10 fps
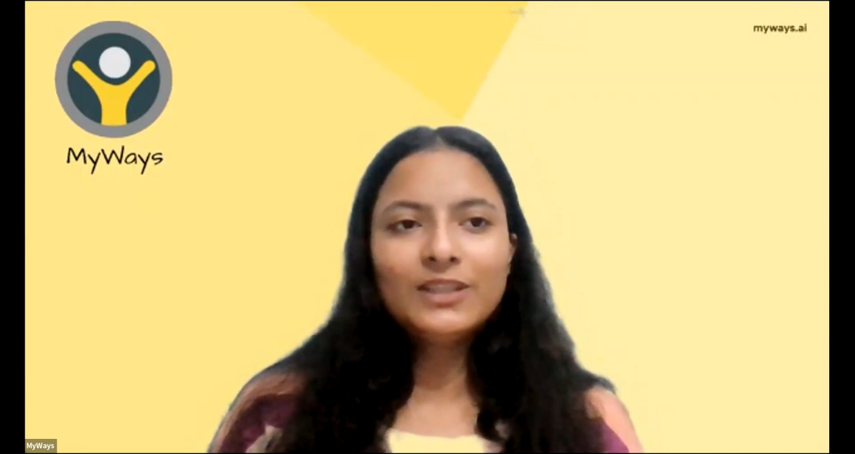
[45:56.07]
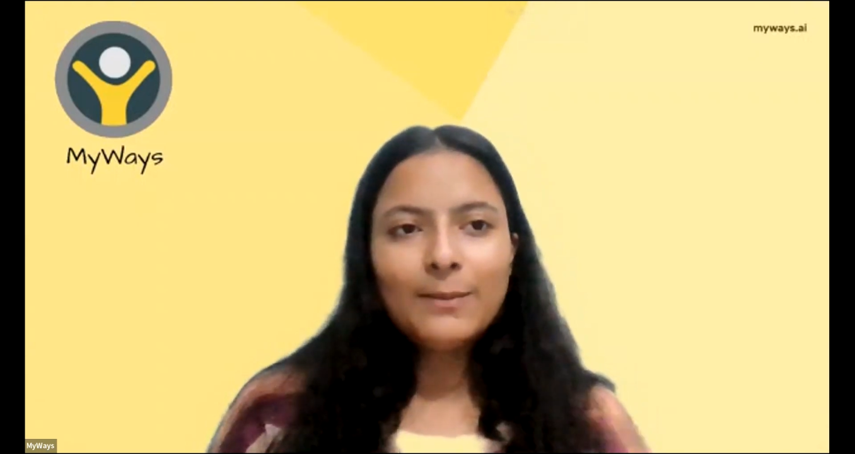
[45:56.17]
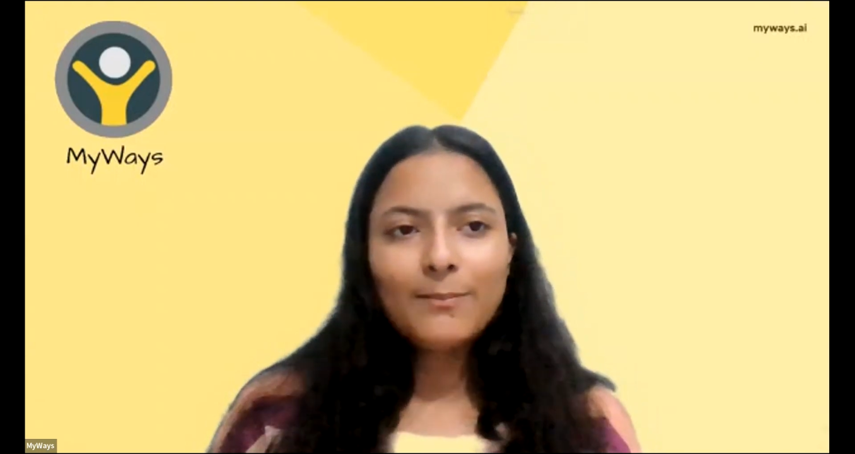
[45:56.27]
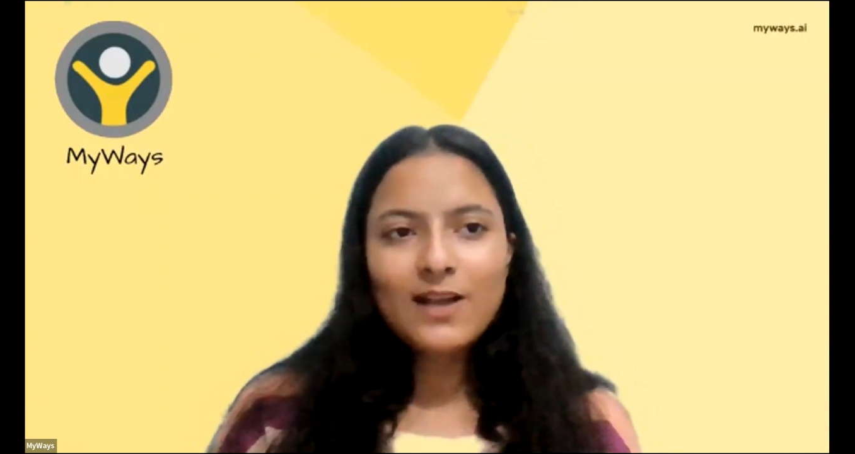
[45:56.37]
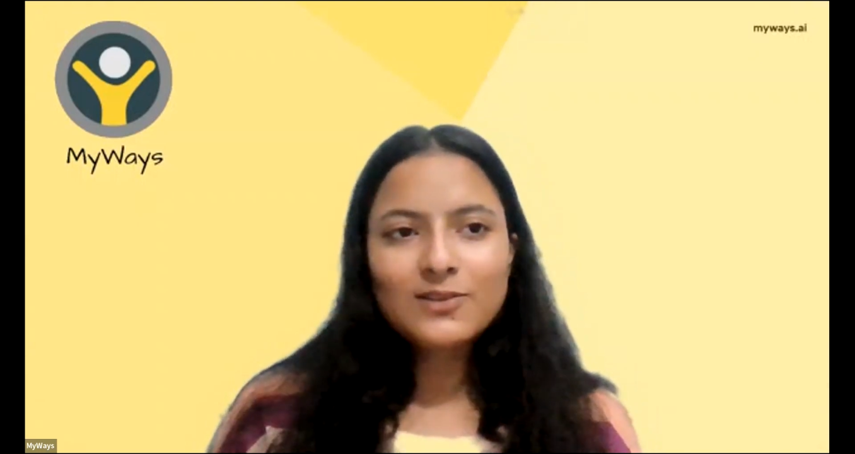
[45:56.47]

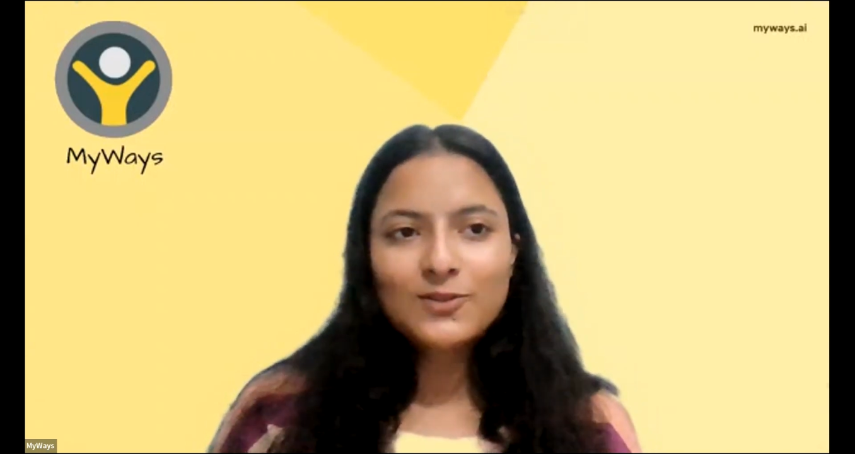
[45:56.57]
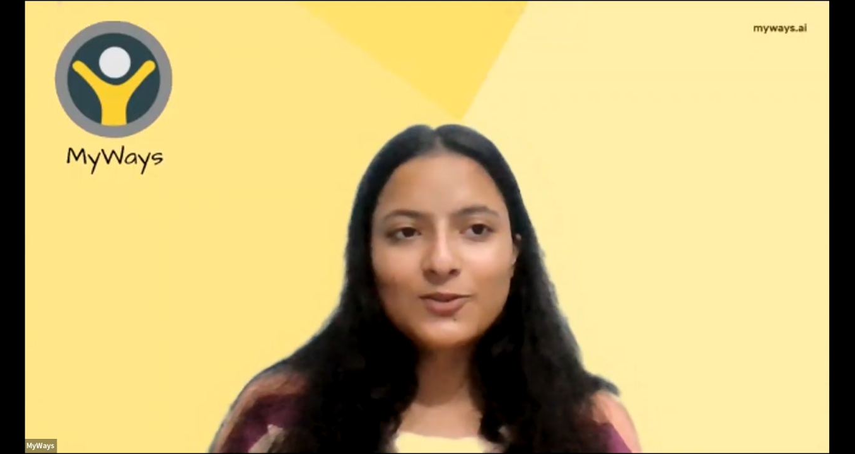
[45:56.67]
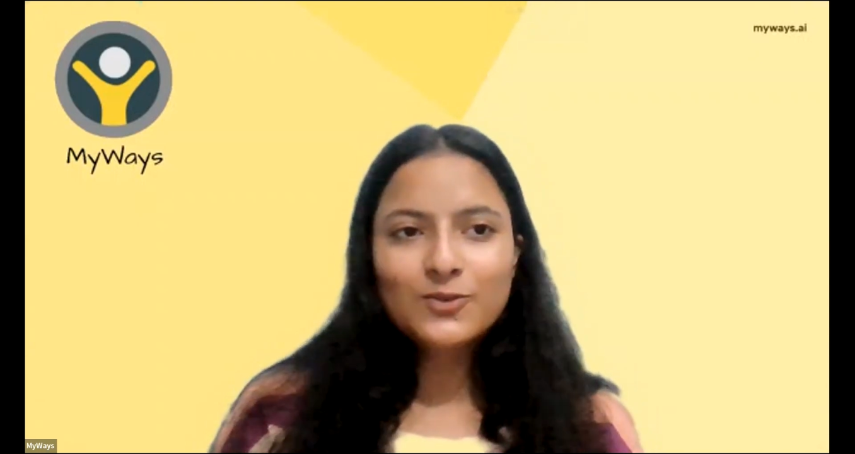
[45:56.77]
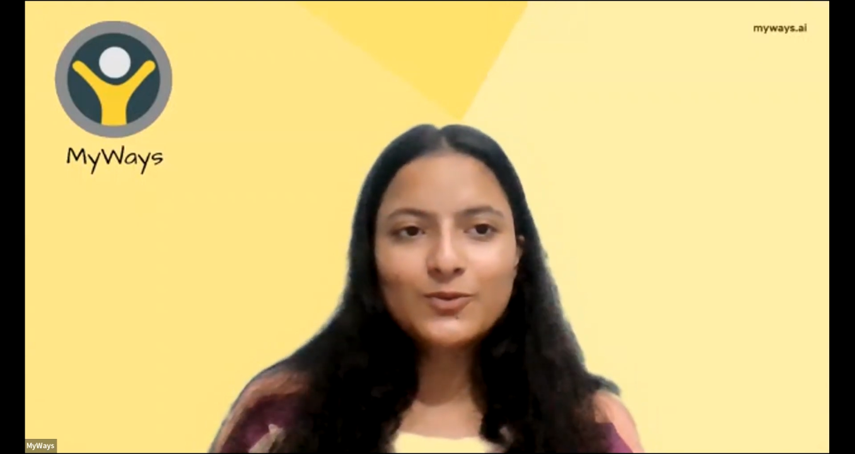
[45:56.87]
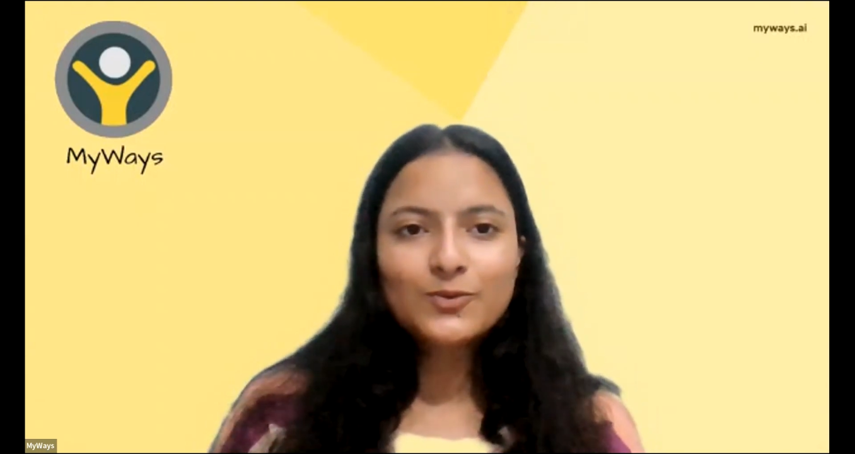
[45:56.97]
3 months
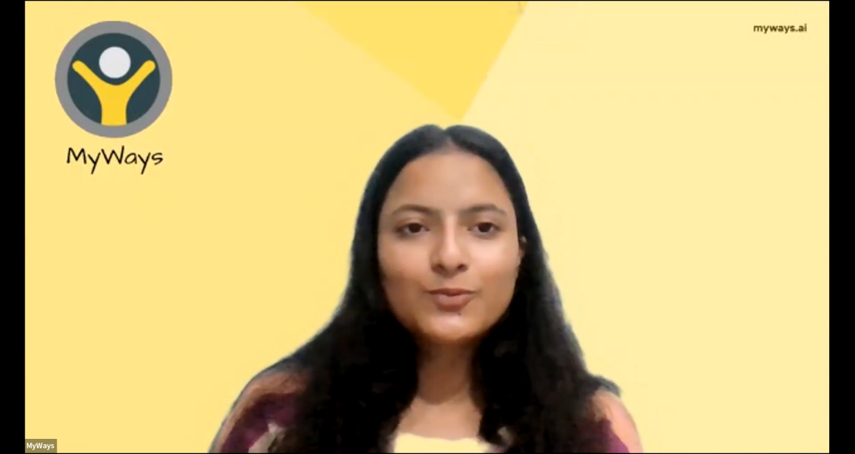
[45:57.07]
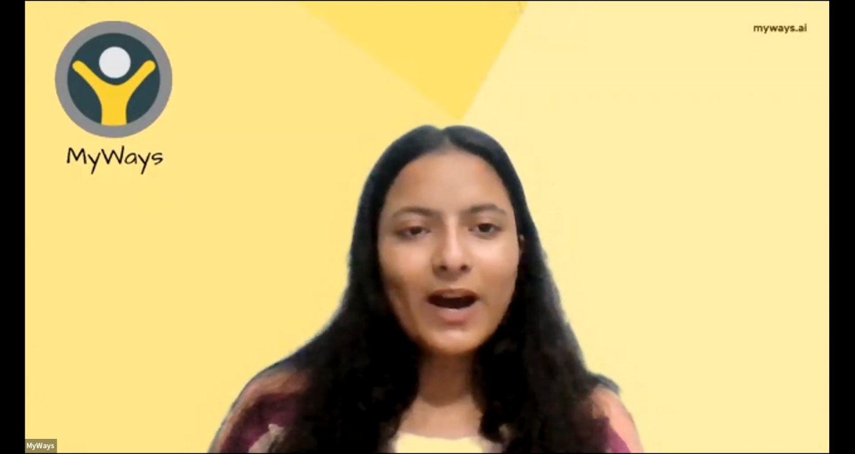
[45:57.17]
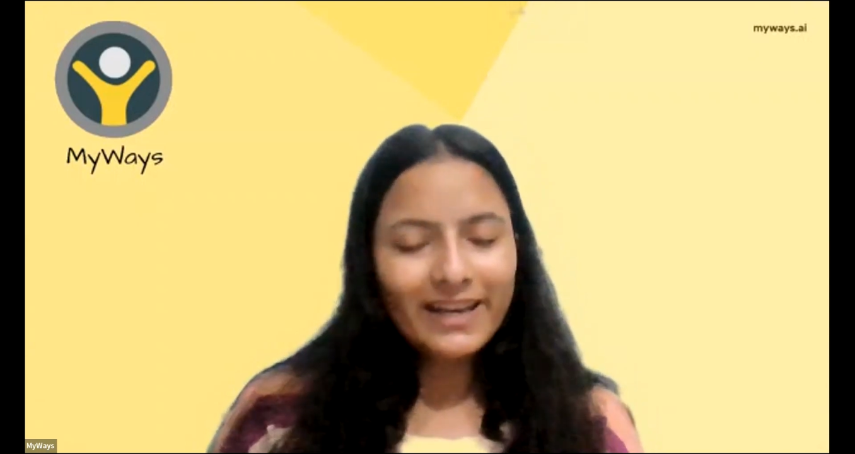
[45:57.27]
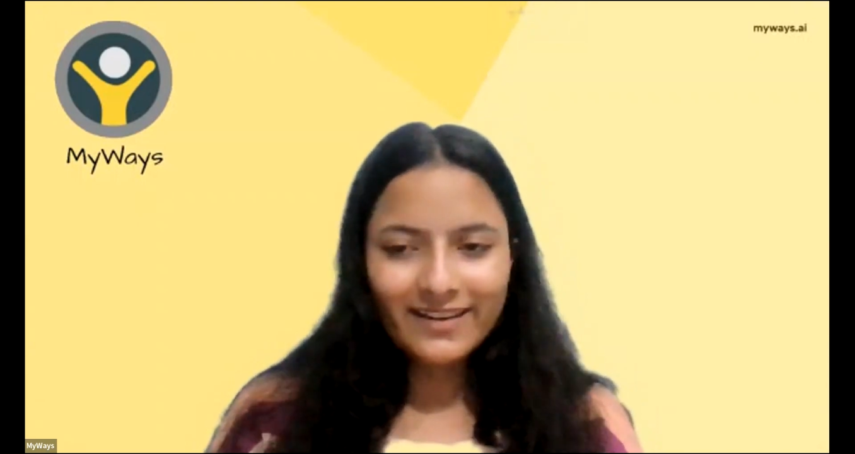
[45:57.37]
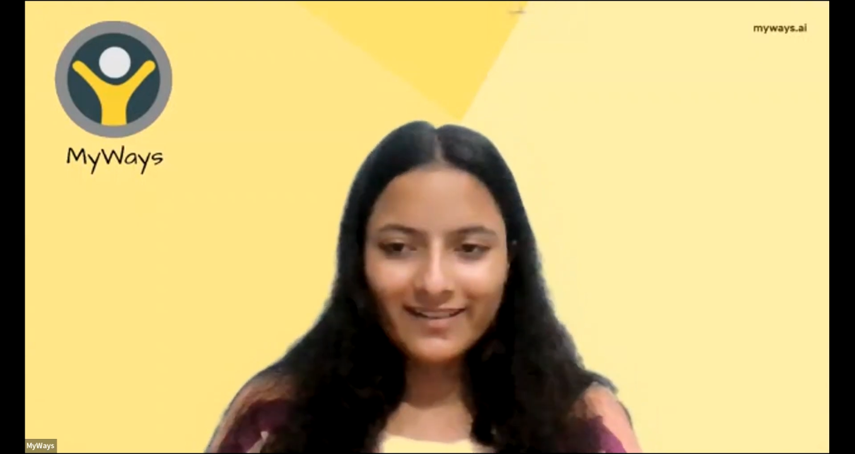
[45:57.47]
to
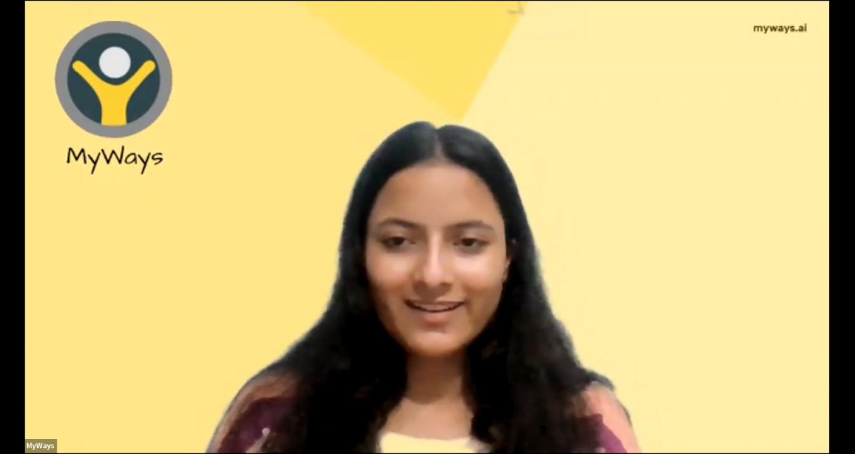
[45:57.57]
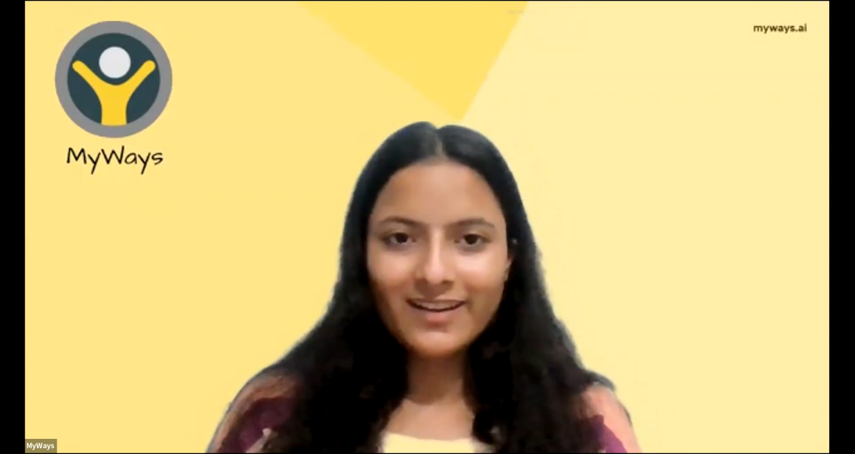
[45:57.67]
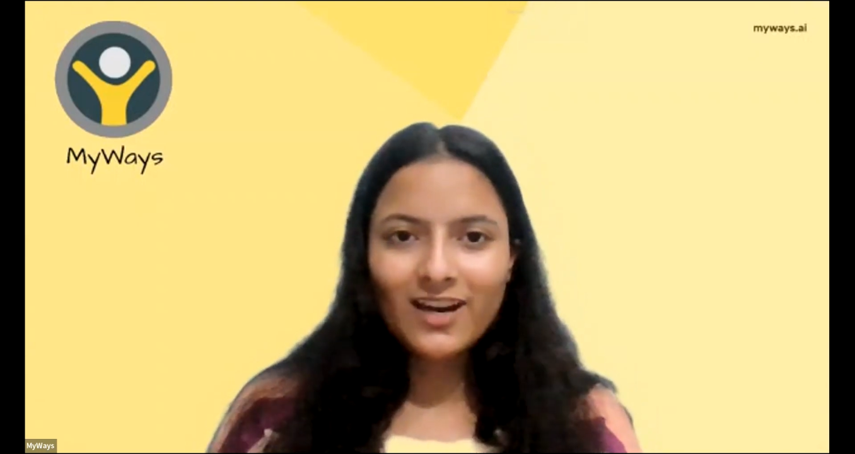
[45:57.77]
1 year